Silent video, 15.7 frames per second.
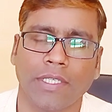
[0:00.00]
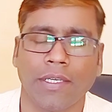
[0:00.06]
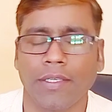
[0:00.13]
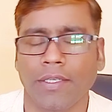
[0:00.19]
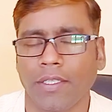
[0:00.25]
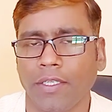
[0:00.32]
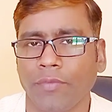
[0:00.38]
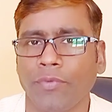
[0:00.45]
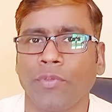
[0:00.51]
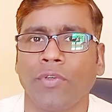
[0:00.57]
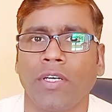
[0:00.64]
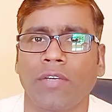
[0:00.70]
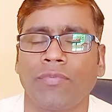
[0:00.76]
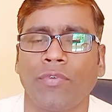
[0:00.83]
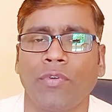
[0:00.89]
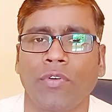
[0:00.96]
and if you
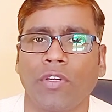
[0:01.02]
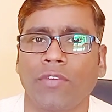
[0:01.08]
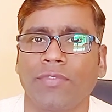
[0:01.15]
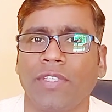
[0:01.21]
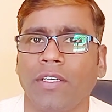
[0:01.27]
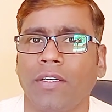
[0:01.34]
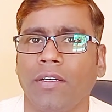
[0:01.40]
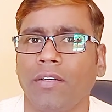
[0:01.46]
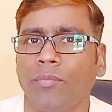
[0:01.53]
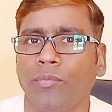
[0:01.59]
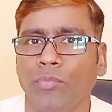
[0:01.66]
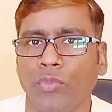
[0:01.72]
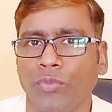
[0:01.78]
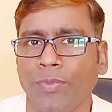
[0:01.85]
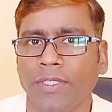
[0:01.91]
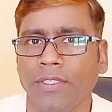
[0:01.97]
are fond of the
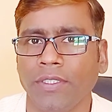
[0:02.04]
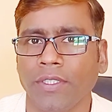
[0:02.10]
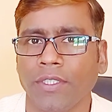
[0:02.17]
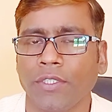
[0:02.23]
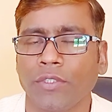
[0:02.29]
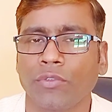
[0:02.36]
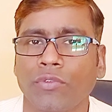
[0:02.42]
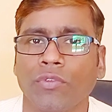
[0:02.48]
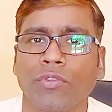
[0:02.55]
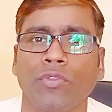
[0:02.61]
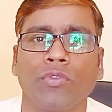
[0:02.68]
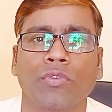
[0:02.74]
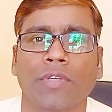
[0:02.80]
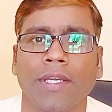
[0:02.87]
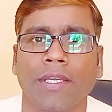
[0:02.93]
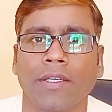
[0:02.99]
movie, so
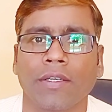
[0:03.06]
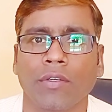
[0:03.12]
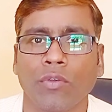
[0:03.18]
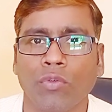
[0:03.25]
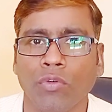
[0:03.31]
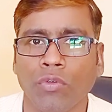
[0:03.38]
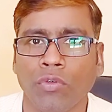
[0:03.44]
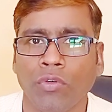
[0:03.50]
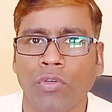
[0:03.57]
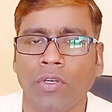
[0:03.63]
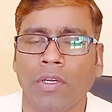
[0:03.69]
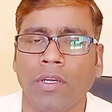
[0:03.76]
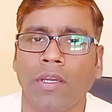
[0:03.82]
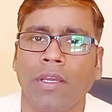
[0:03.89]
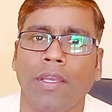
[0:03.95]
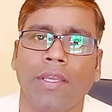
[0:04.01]
you can
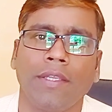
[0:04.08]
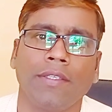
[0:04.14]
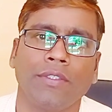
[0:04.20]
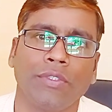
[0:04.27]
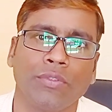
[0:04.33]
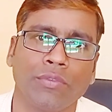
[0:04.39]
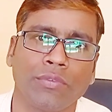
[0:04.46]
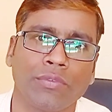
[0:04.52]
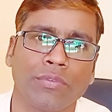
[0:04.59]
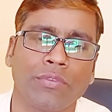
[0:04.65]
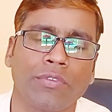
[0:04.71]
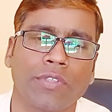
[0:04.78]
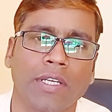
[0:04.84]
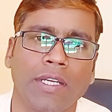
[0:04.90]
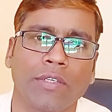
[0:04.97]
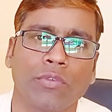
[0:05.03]
go and you
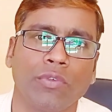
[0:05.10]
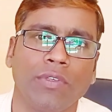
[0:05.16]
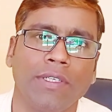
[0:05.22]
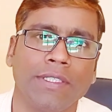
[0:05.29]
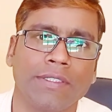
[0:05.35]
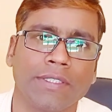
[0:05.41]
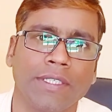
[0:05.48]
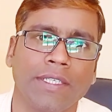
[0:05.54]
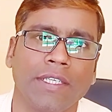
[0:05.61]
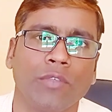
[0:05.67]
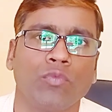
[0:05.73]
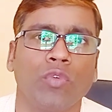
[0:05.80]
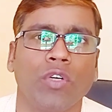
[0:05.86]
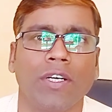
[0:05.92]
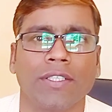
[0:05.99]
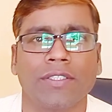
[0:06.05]
should try to listen
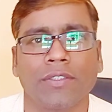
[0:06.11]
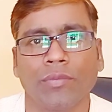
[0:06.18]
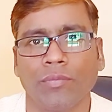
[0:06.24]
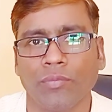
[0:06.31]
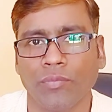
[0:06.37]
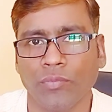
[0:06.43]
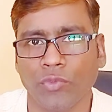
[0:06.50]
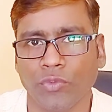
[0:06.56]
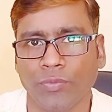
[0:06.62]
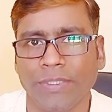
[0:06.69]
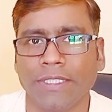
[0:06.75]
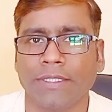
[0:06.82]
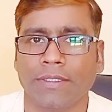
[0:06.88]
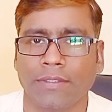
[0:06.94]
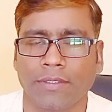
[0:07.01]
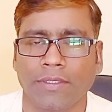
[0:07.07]
and watch
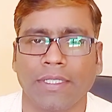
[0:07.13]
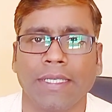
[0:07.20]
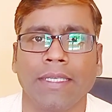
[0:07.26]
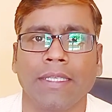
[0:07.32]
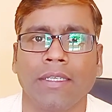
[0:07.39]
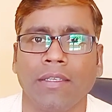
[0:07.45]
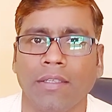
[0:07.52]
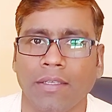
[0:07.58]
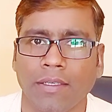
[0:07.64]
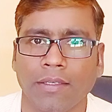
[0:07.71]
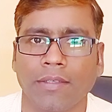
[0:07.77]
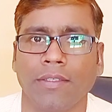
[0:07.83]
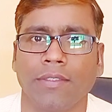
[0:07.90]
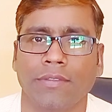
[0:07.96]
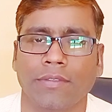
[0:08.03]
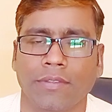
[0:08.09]
movies in
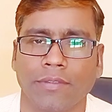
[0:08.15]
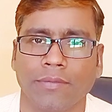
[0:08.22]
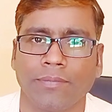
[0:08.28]
English.